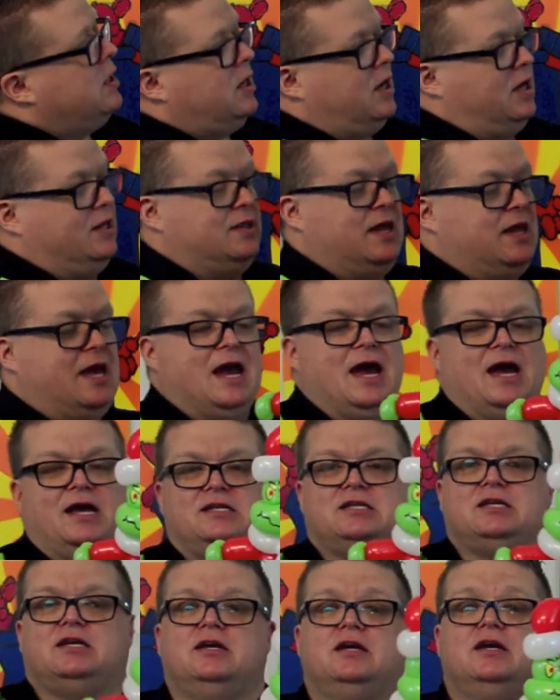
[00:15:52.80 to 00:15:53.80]
And
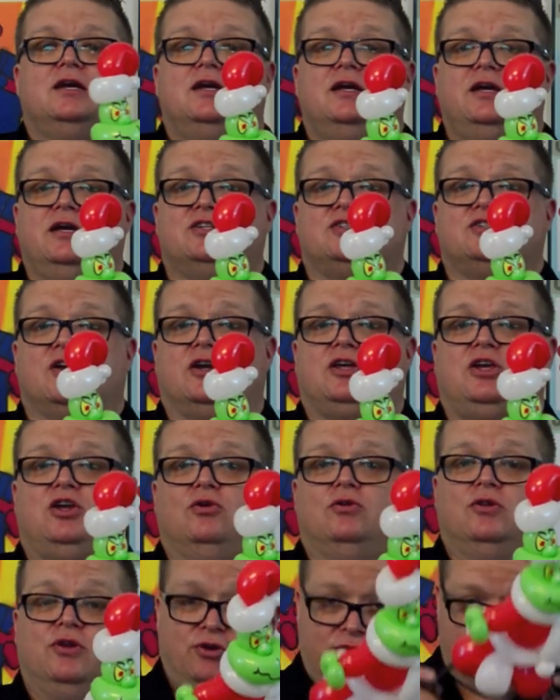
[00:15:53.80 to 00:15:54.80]
that is our
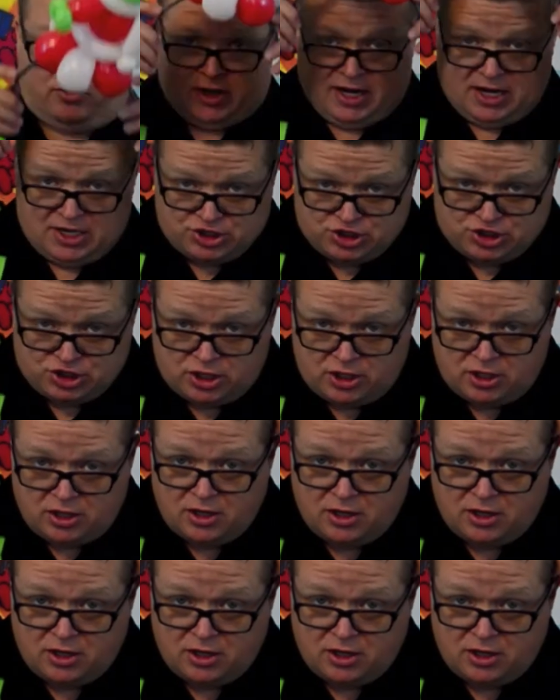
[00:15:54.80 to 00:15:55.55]
cute little Grinch